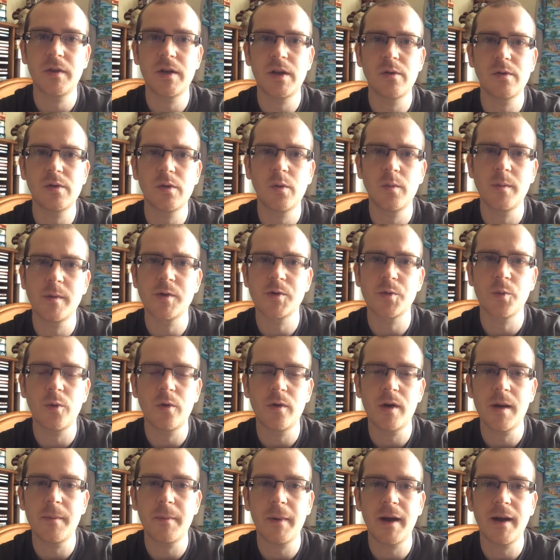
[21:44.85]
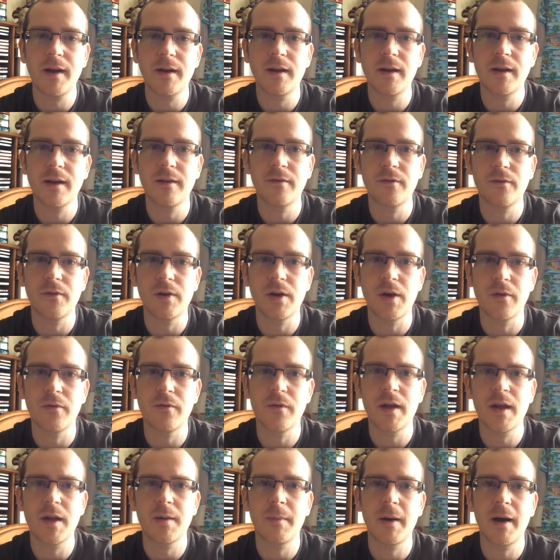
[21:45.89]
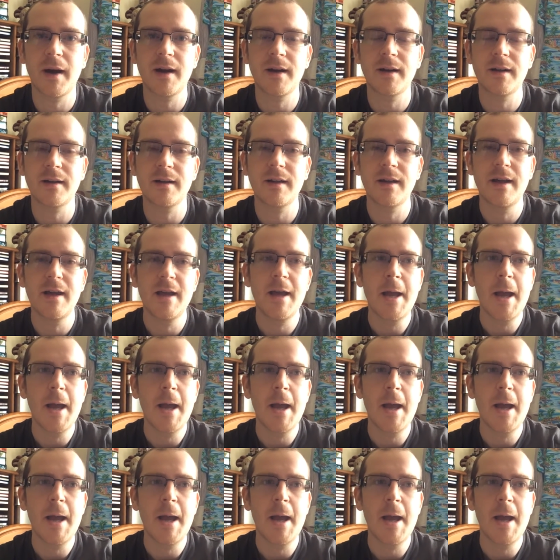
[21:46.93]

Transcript: and you'd almost worry about it and think about it.